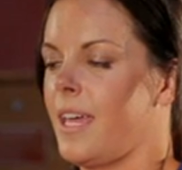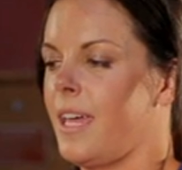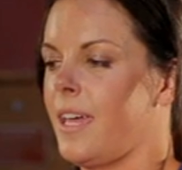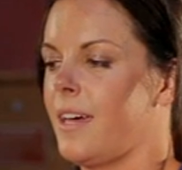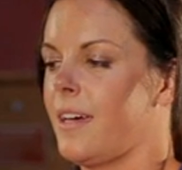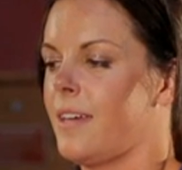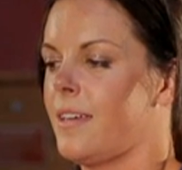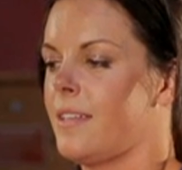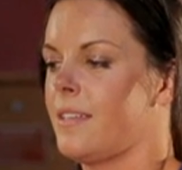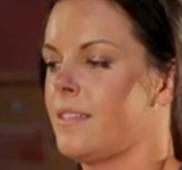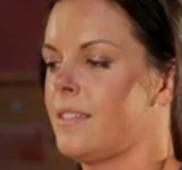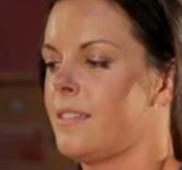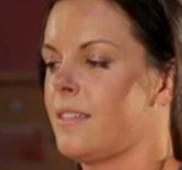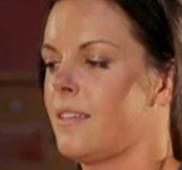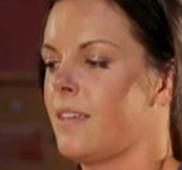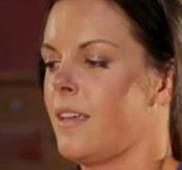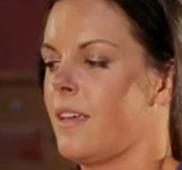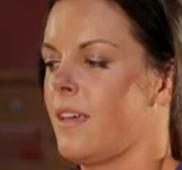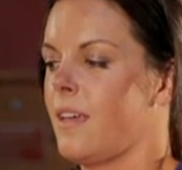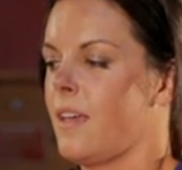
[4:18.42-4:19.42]
And
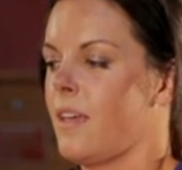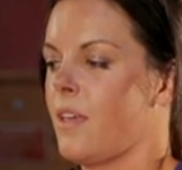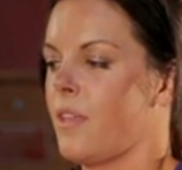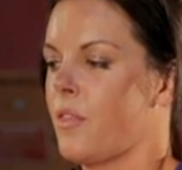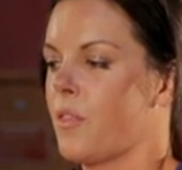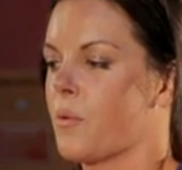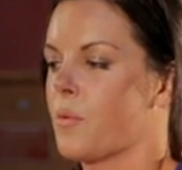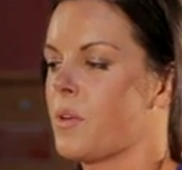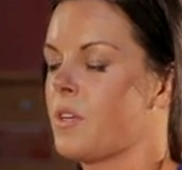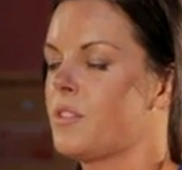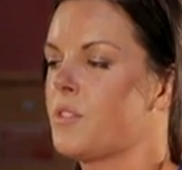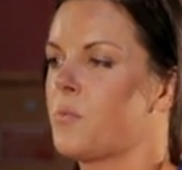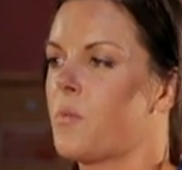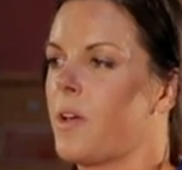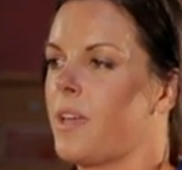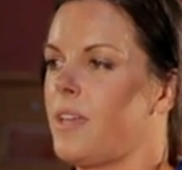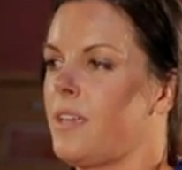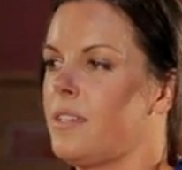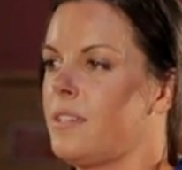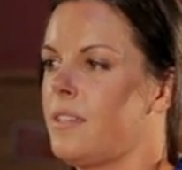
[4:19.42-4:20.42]
the reason
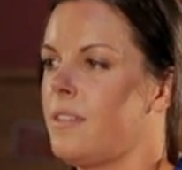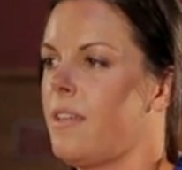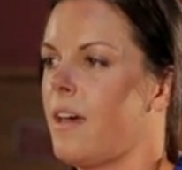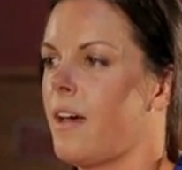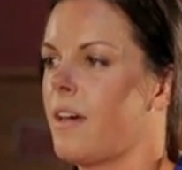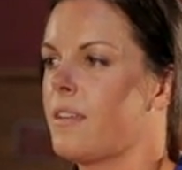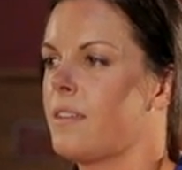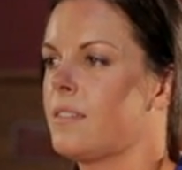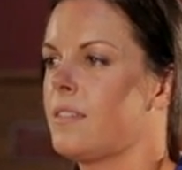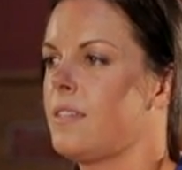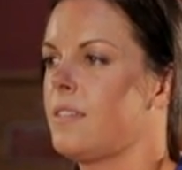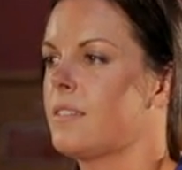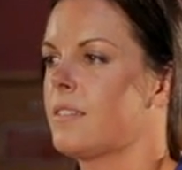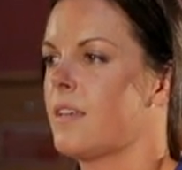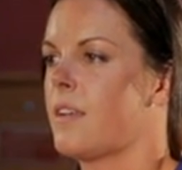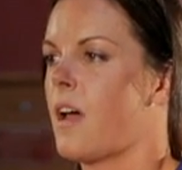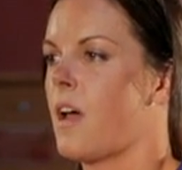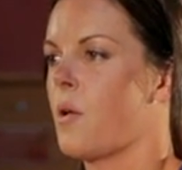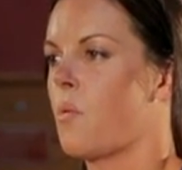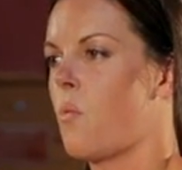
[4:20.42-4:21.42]
why he did that is he
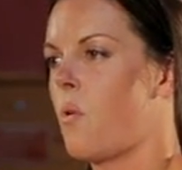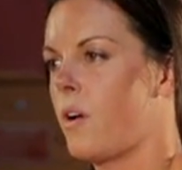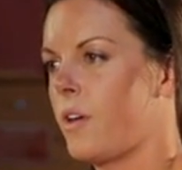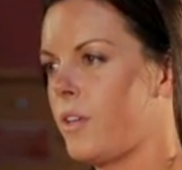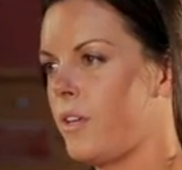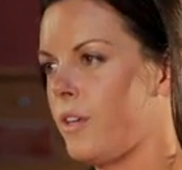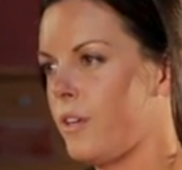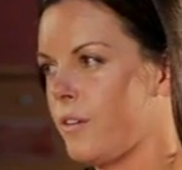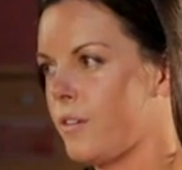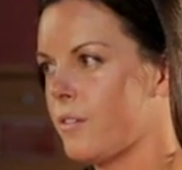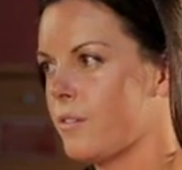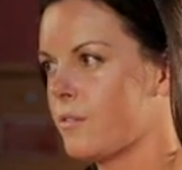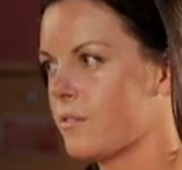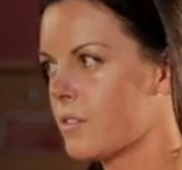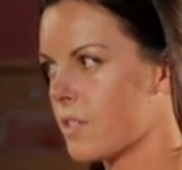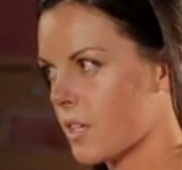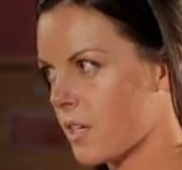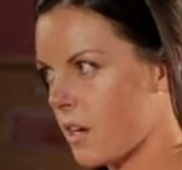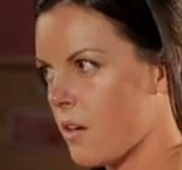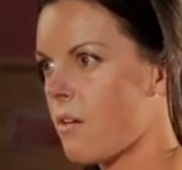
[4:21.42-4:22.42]
said, "I want you
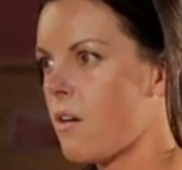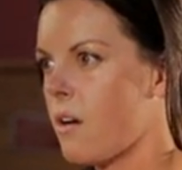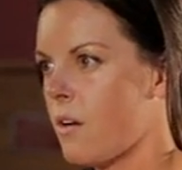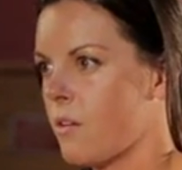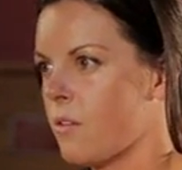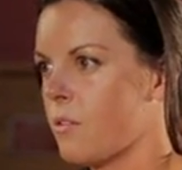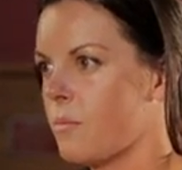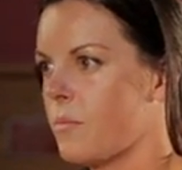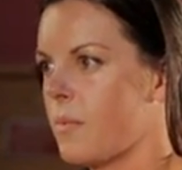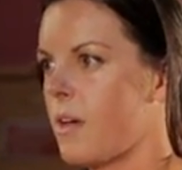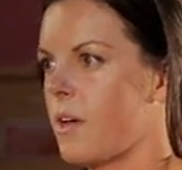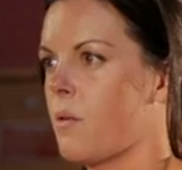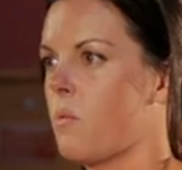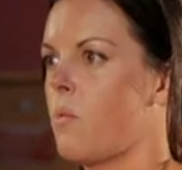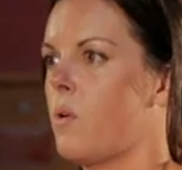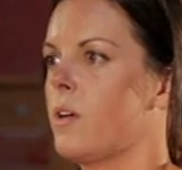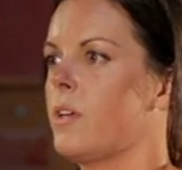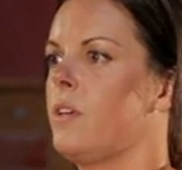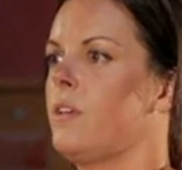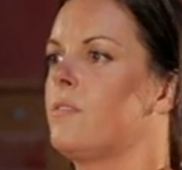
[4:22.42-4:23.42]
to go home. I
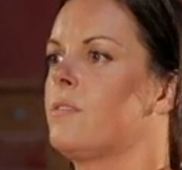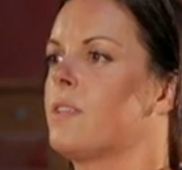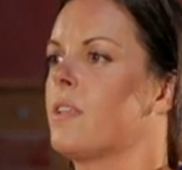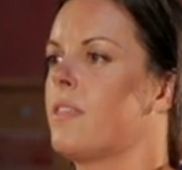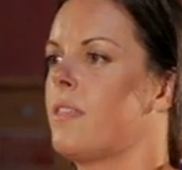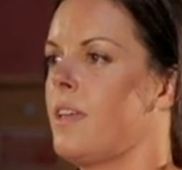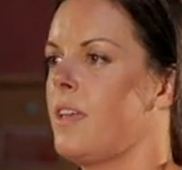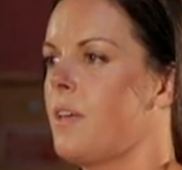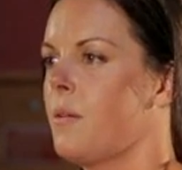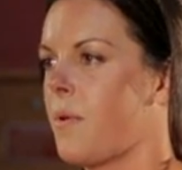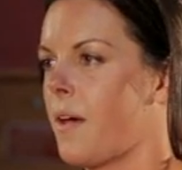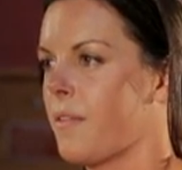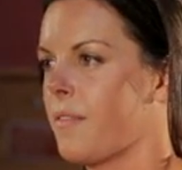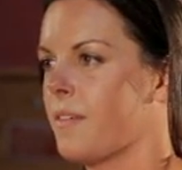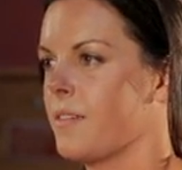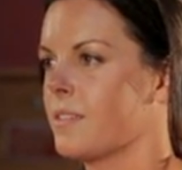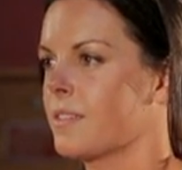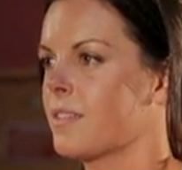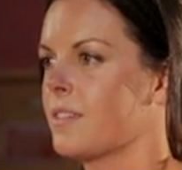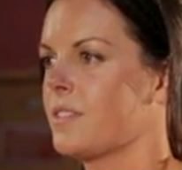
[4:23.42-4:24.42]
want you to think about
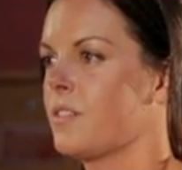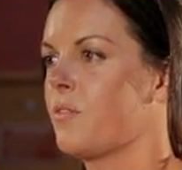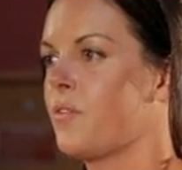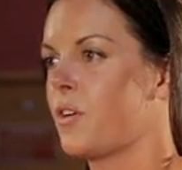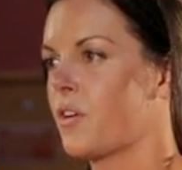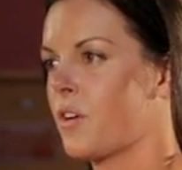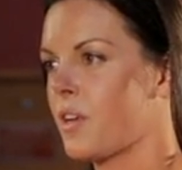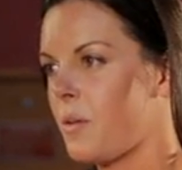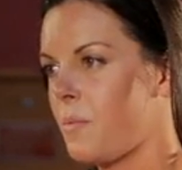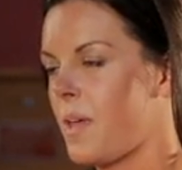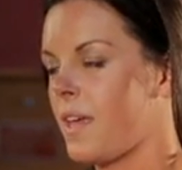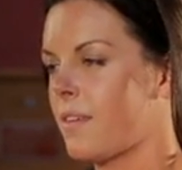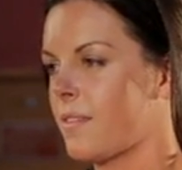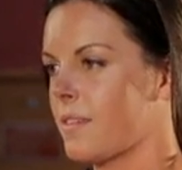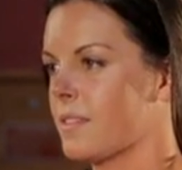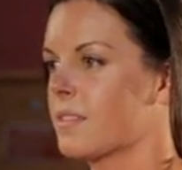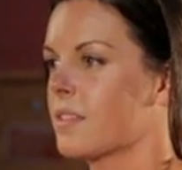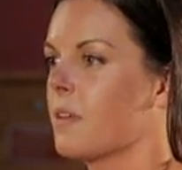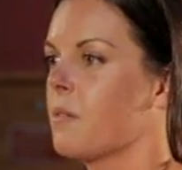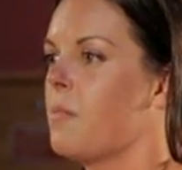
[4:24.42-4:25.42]
this, because if you're going to make
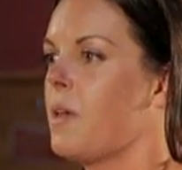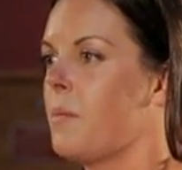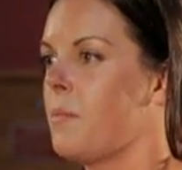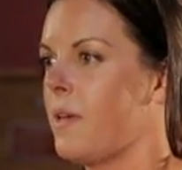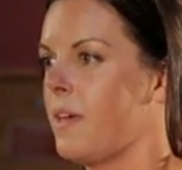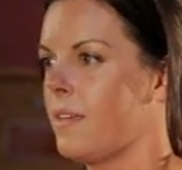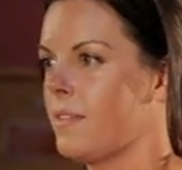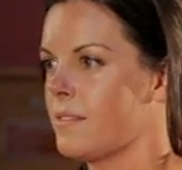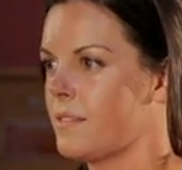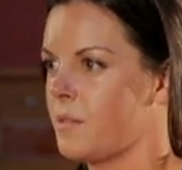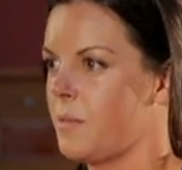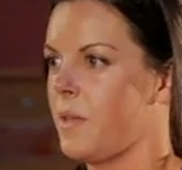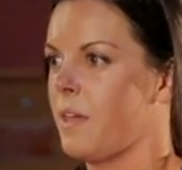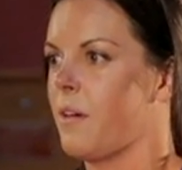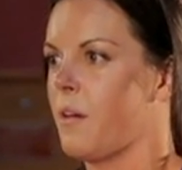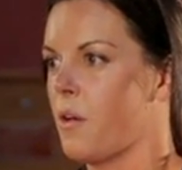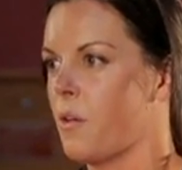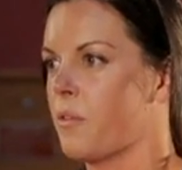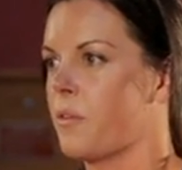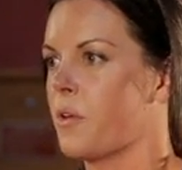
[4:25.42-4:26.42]
this commitment to be
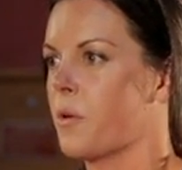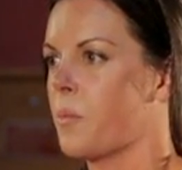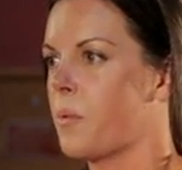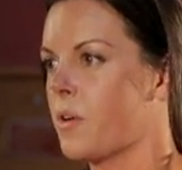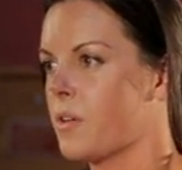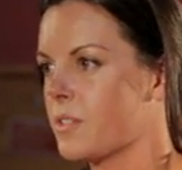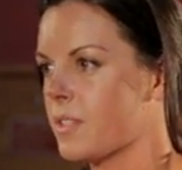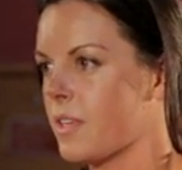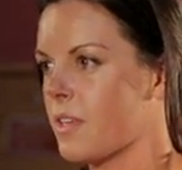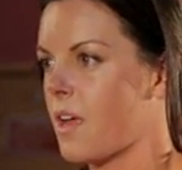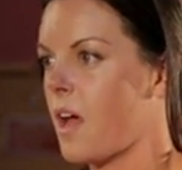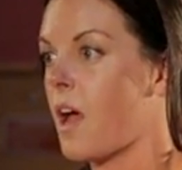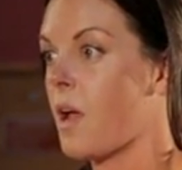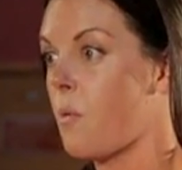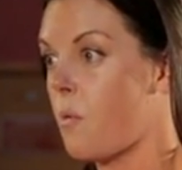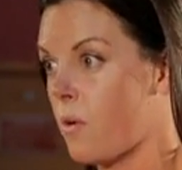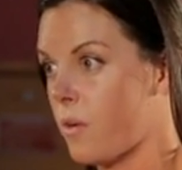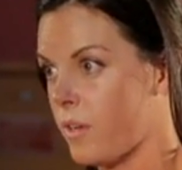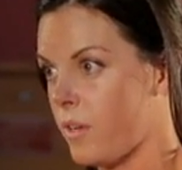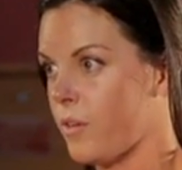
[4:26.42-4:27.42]
a healthier person,
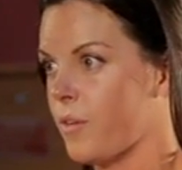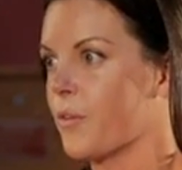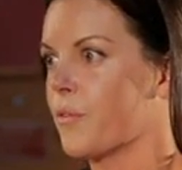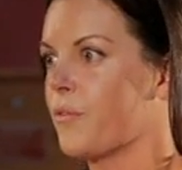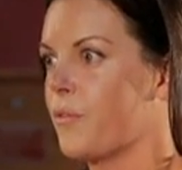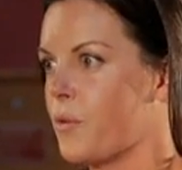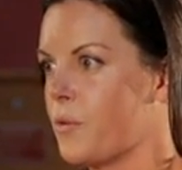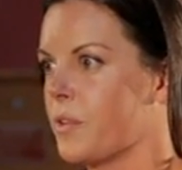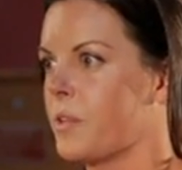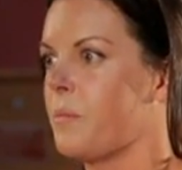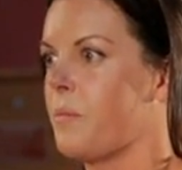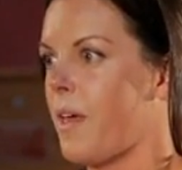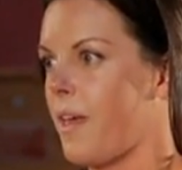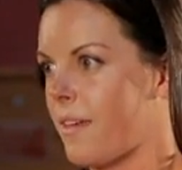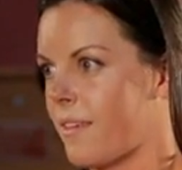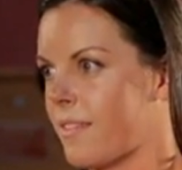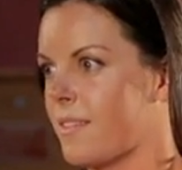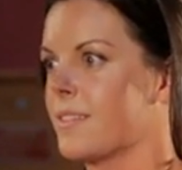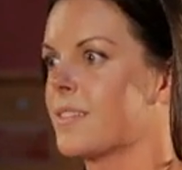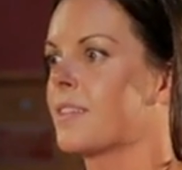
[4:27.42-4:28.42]
I want you to fully
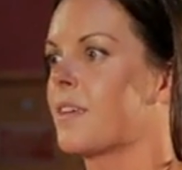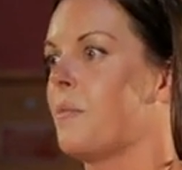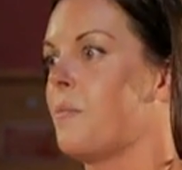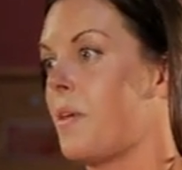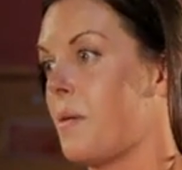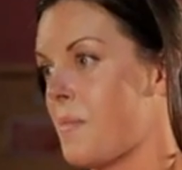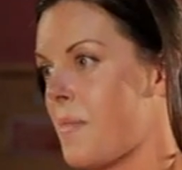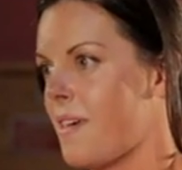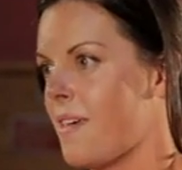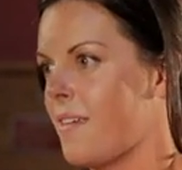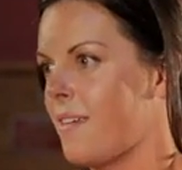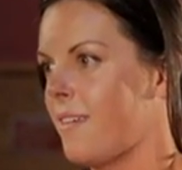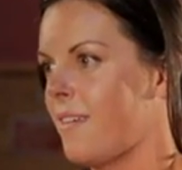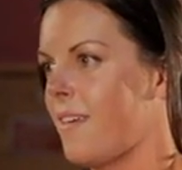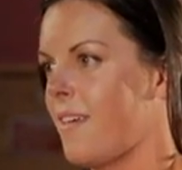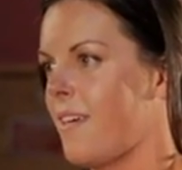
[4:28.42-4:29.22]
make this commitment."